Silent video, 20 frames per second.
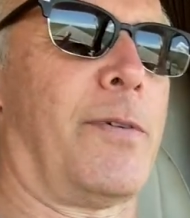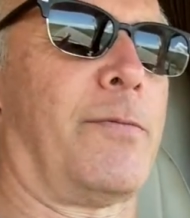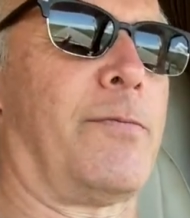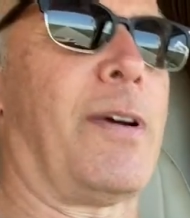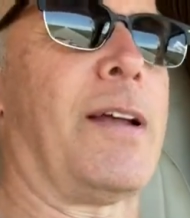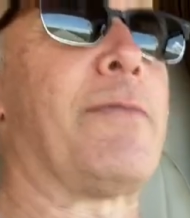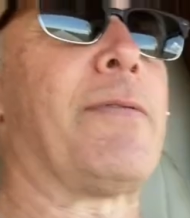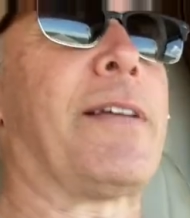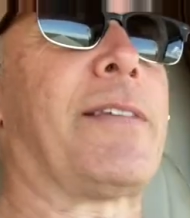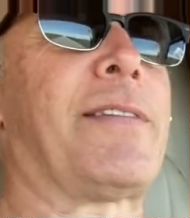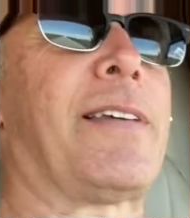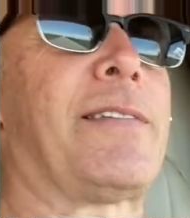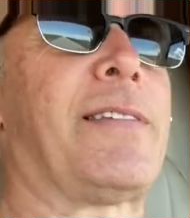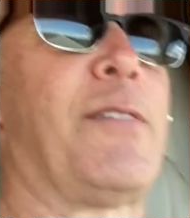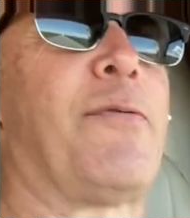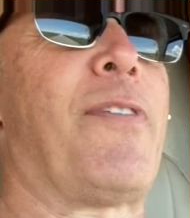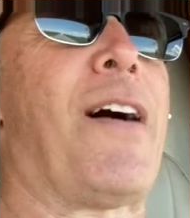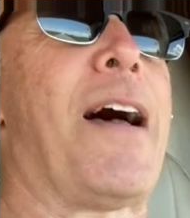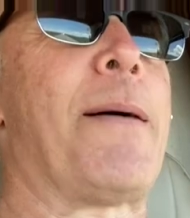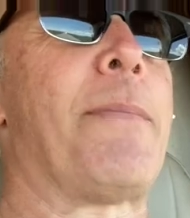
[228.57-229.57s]
right around
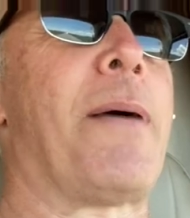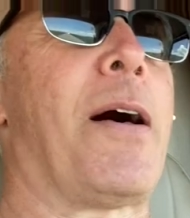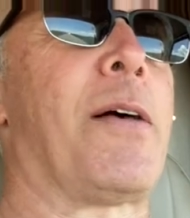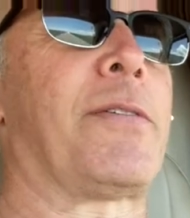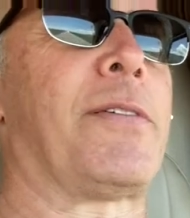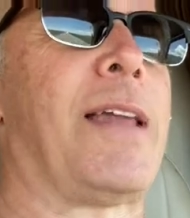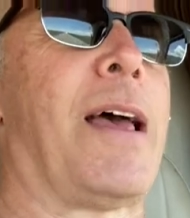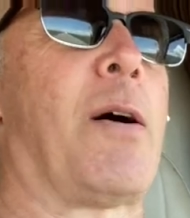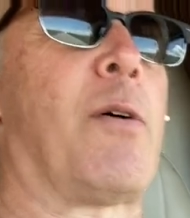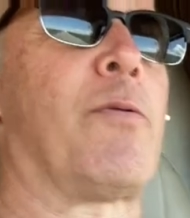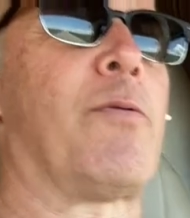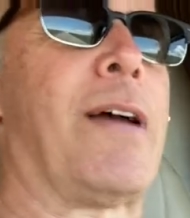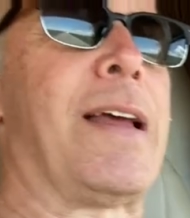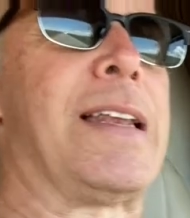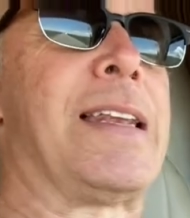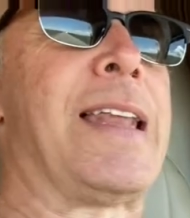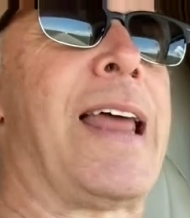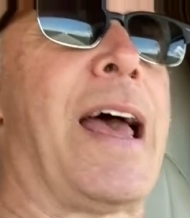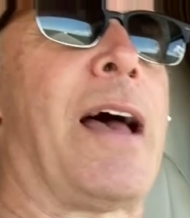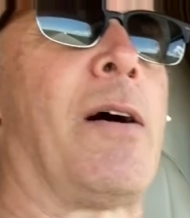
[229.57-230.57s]
65 miles an hour right
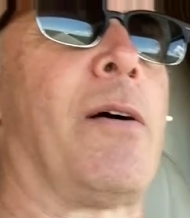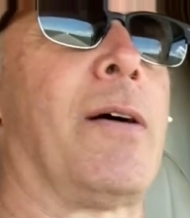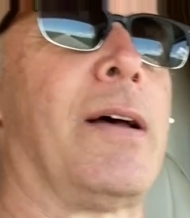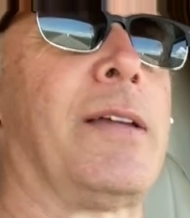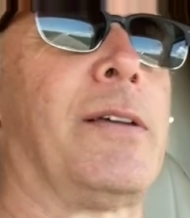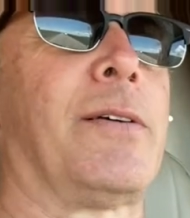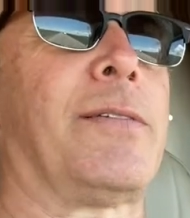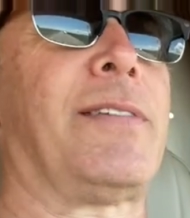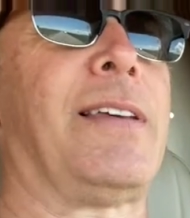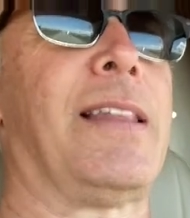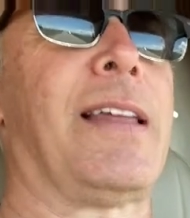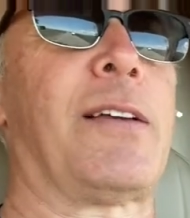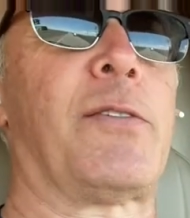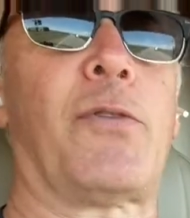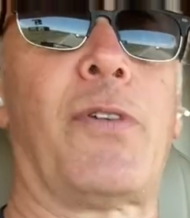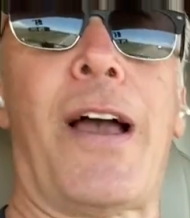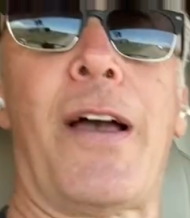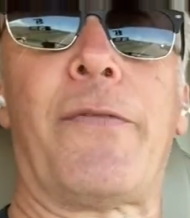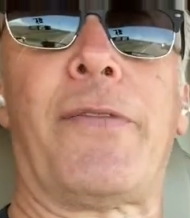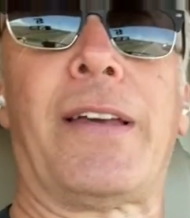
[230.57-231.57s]
now. And you can see like
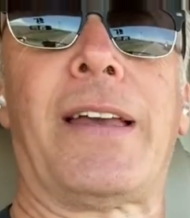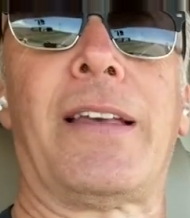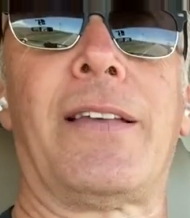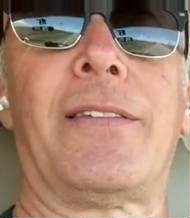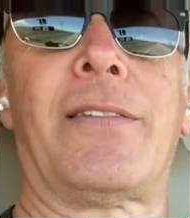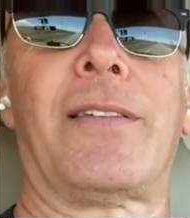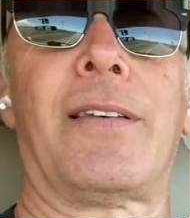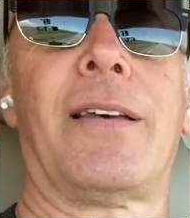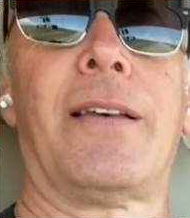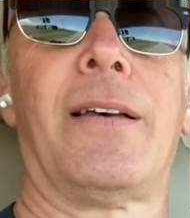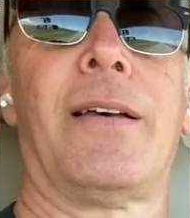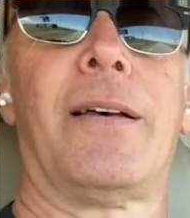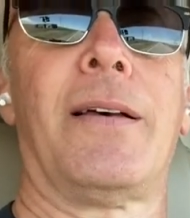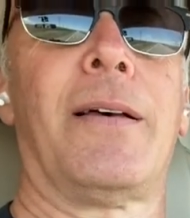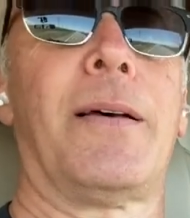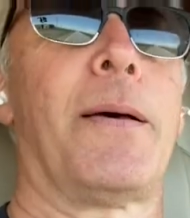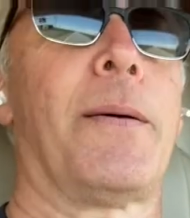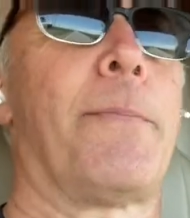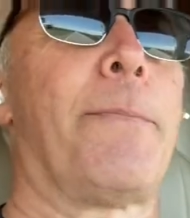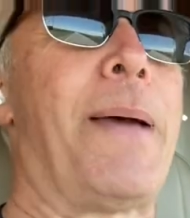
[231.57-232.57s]
traffic is
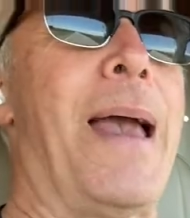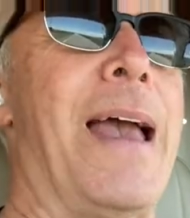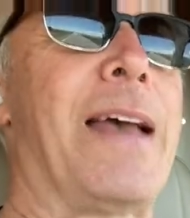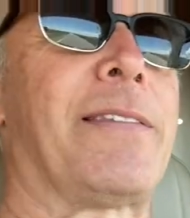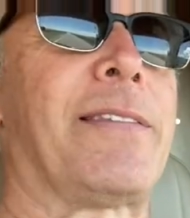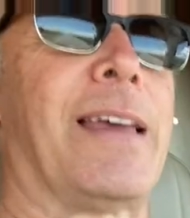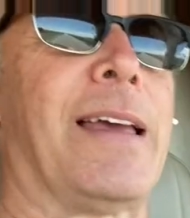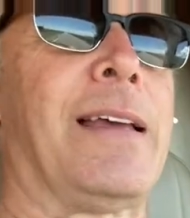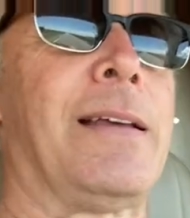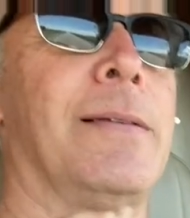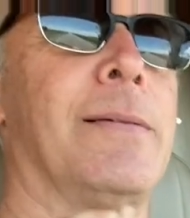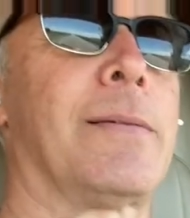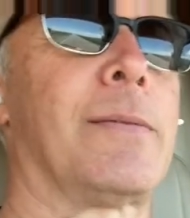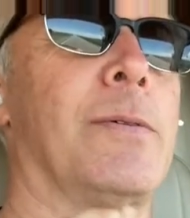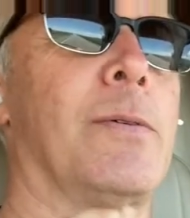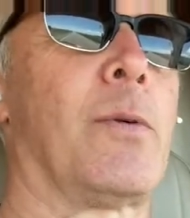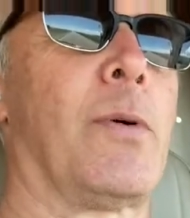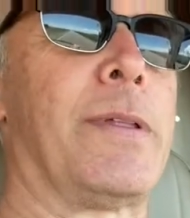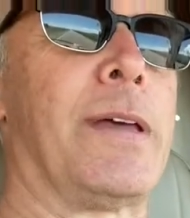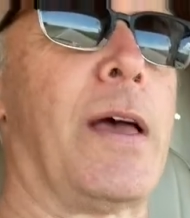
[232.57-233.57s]
passing
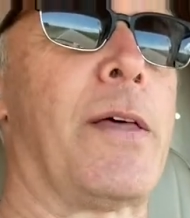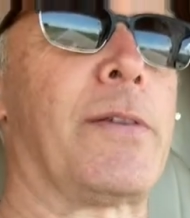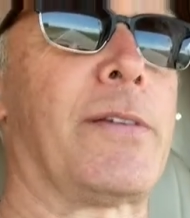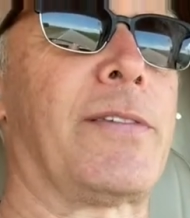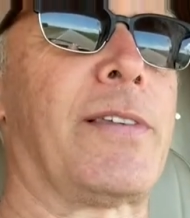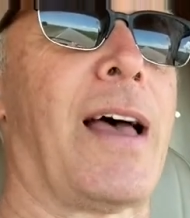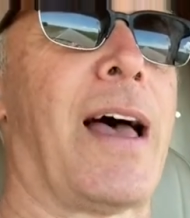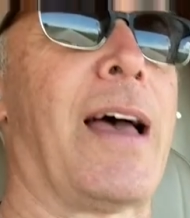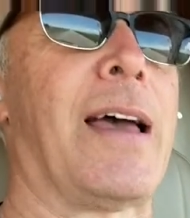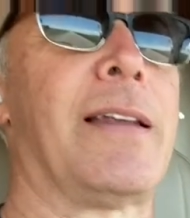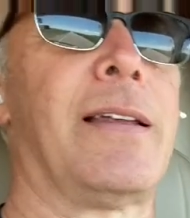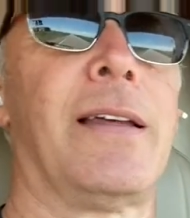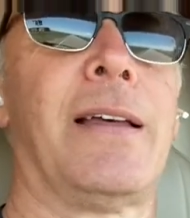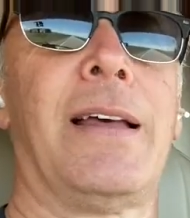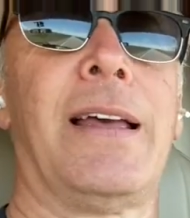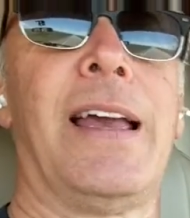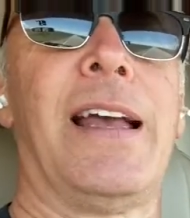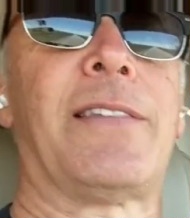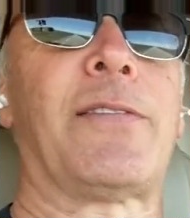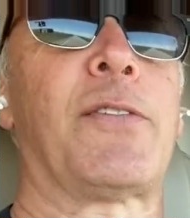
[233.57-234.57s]
on the other side.
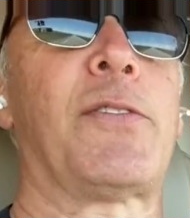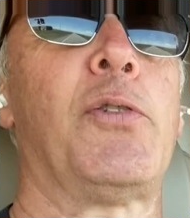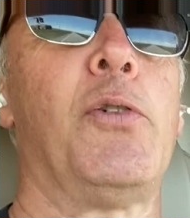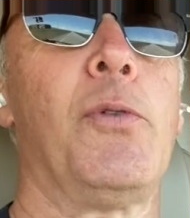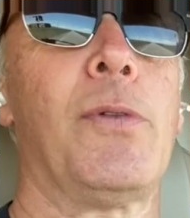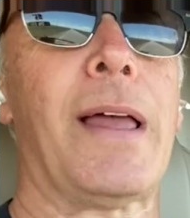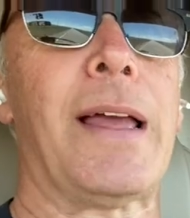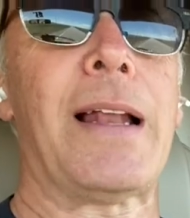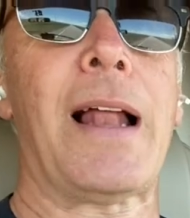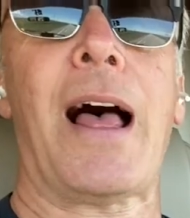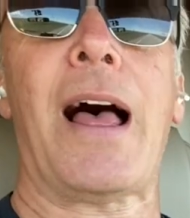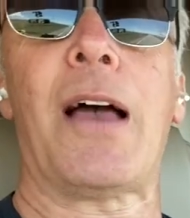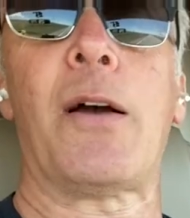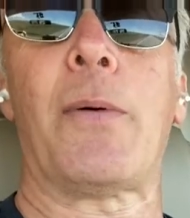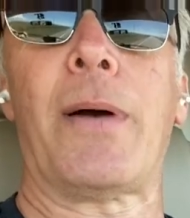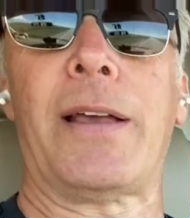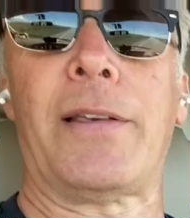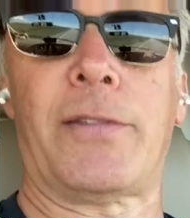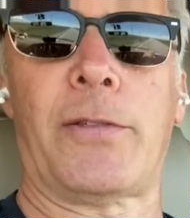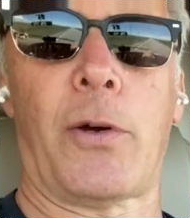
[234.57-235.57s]
It's a two-lane
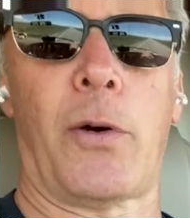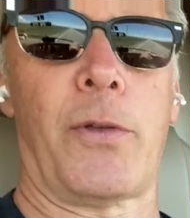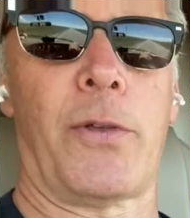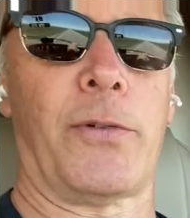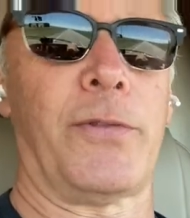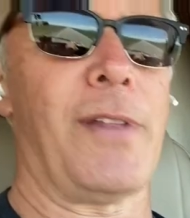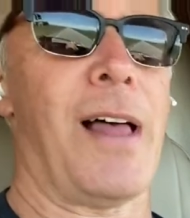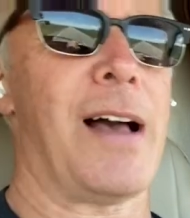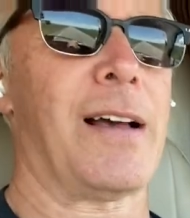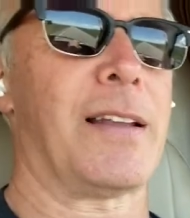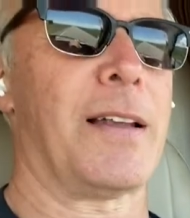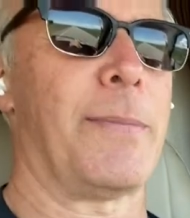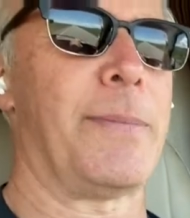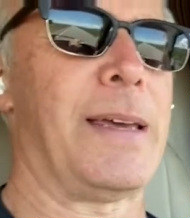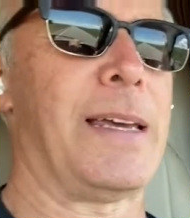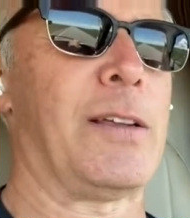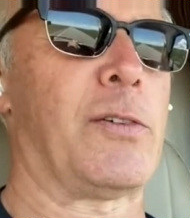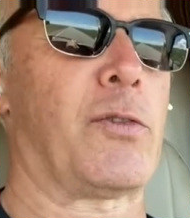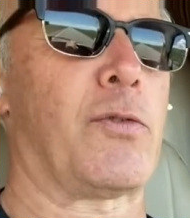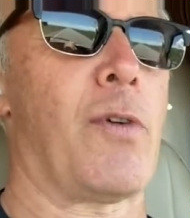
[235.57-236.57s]
highway, so there's not going to
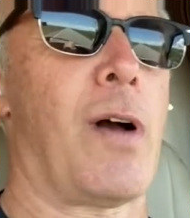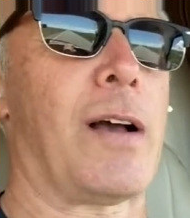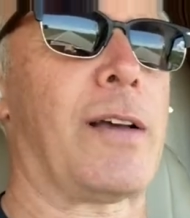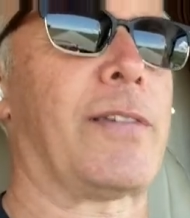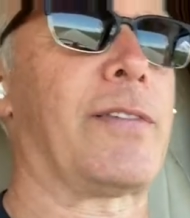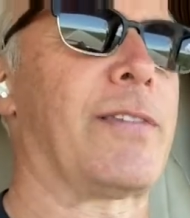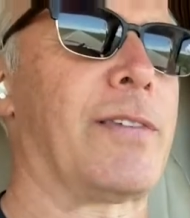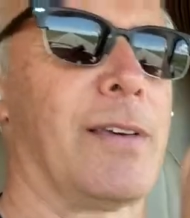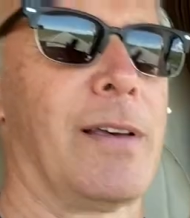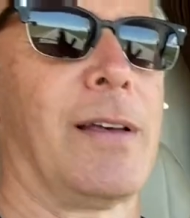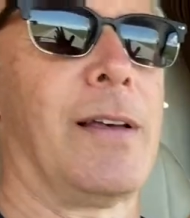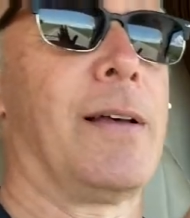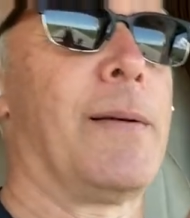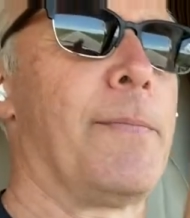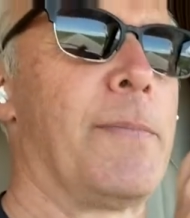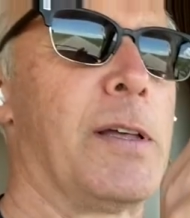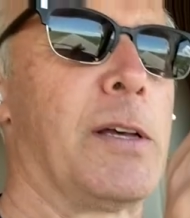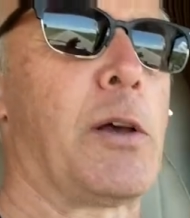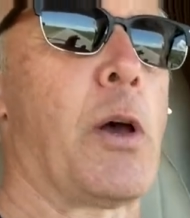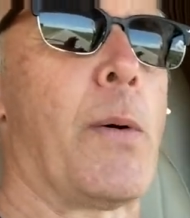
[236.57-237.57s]
be trucks
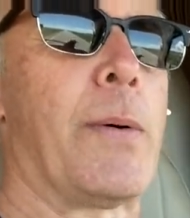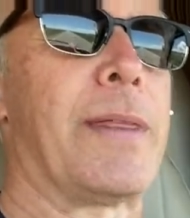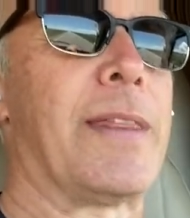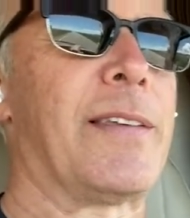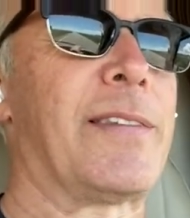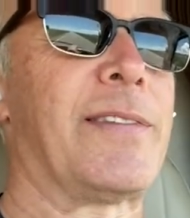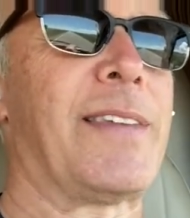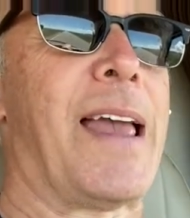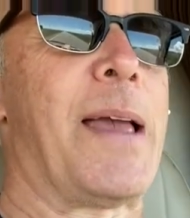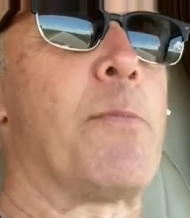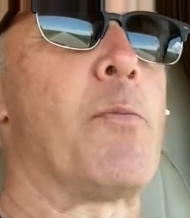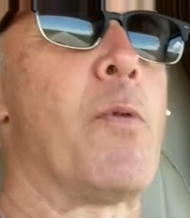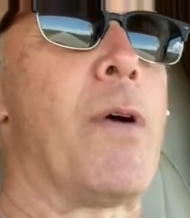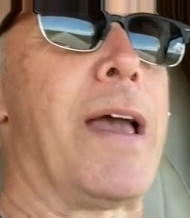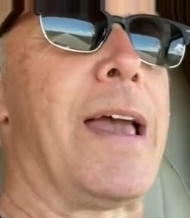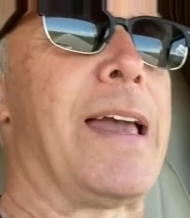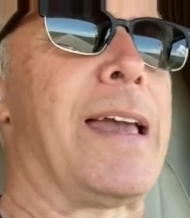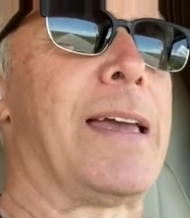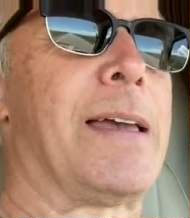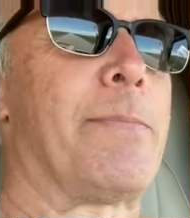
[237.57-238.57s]
going the same
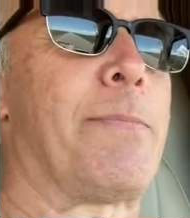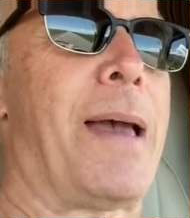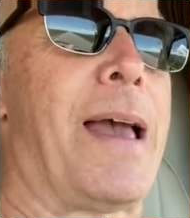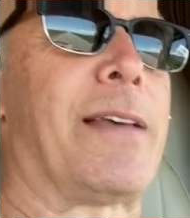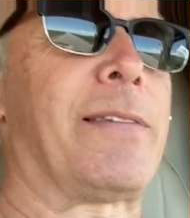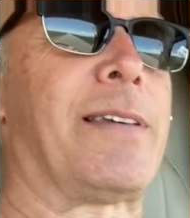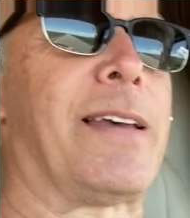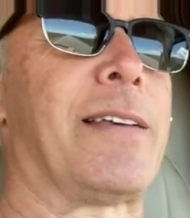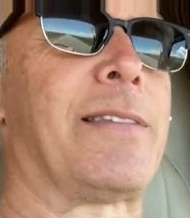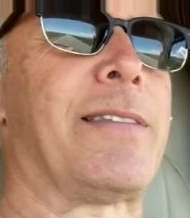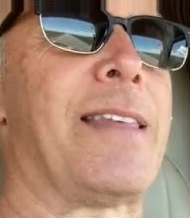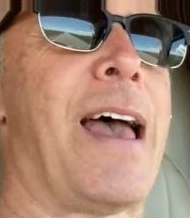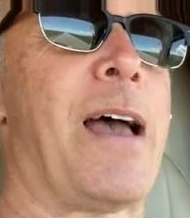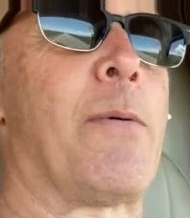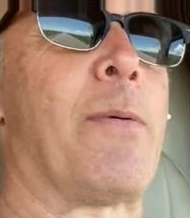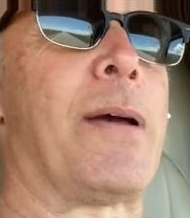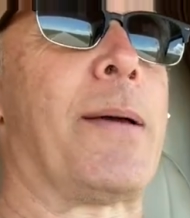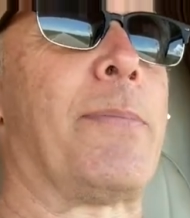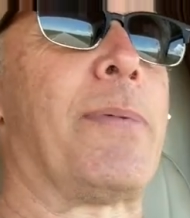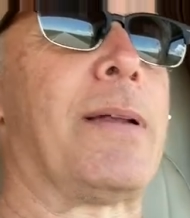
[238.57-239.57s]
way, passing us
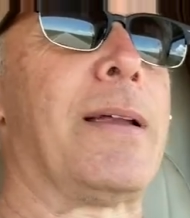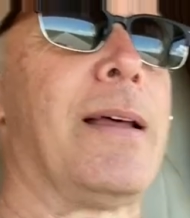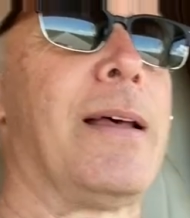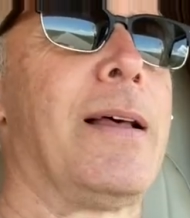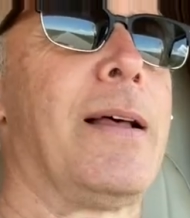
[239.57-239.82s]
that way, but